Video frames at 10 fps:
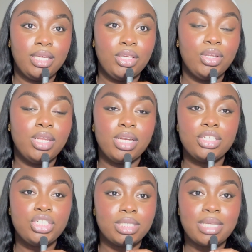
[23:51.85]
You
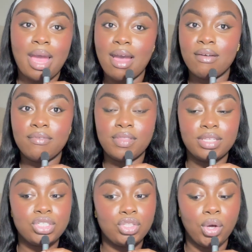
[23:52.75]
didn't just have
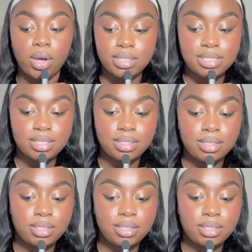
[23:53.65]
this thought